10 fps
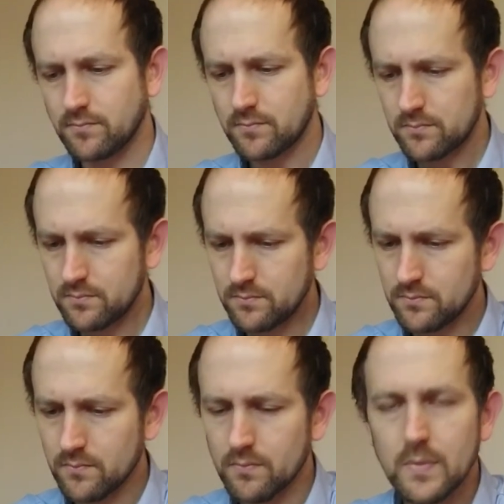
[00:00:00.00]

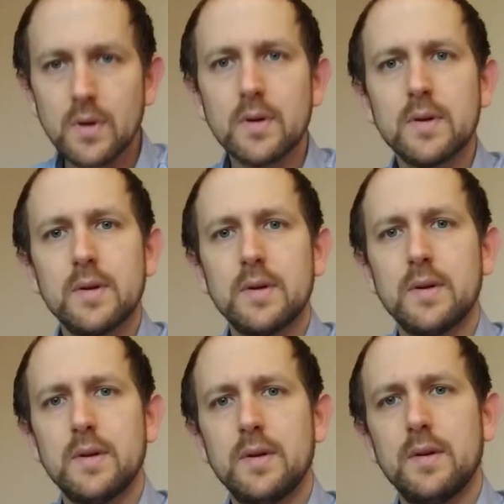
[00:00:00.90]

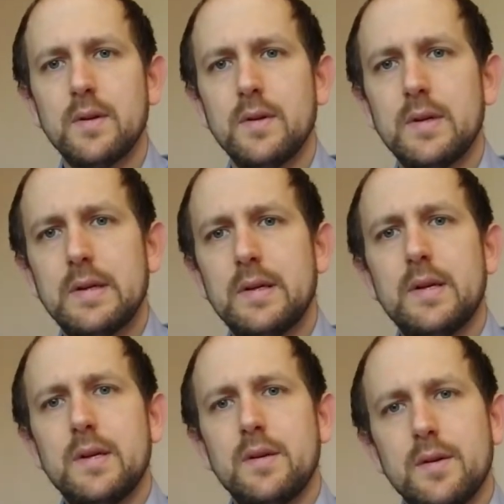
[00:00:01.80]

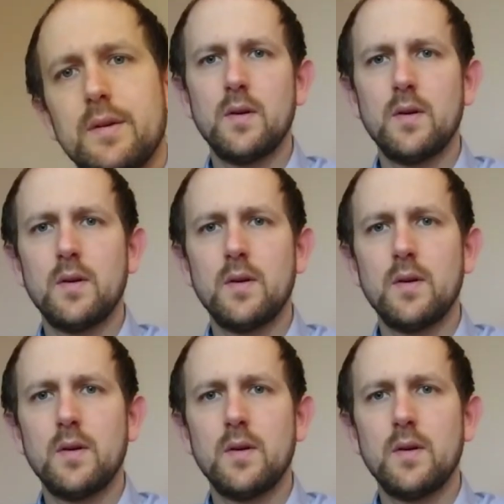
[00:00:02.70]
Nobody speaks.